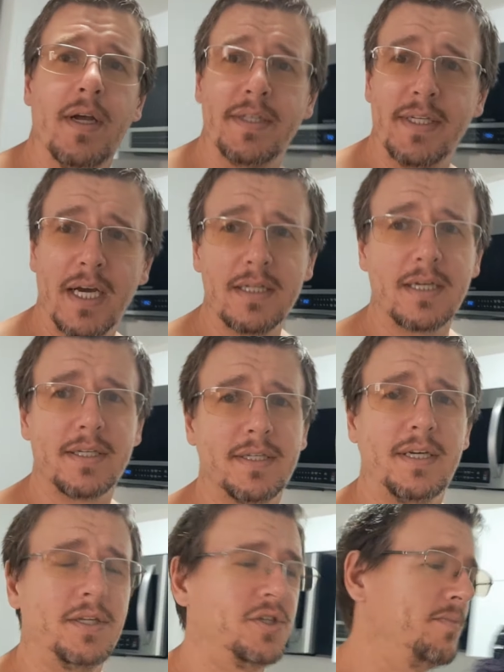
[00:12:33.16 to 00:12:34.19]
A
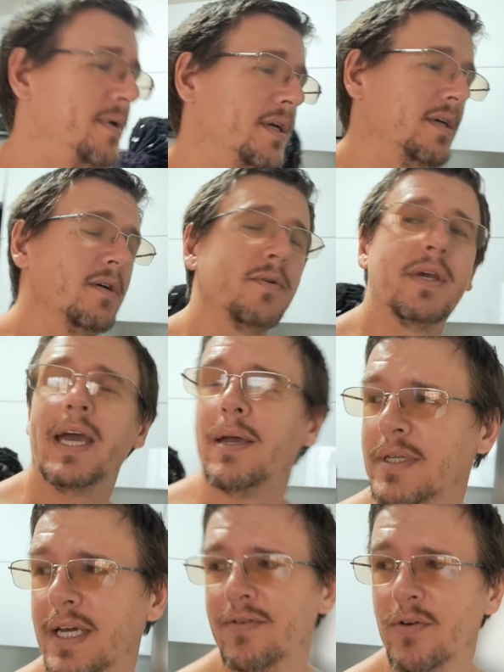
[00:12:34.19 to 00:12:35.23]
delicacy in Jamaica.
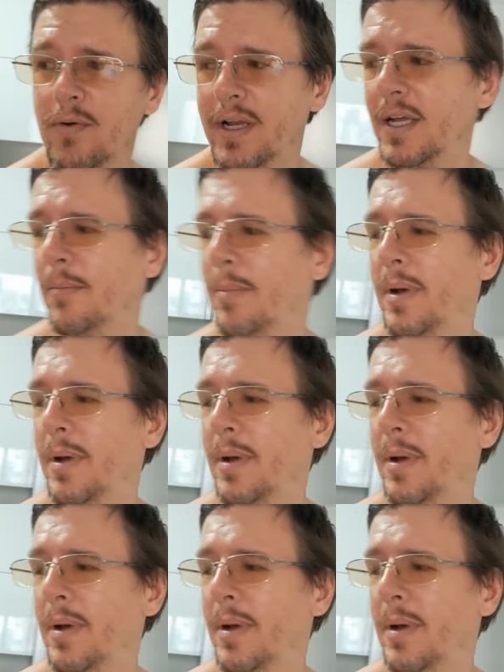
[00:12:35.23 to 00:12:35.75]
Okay, Dave, you ready? A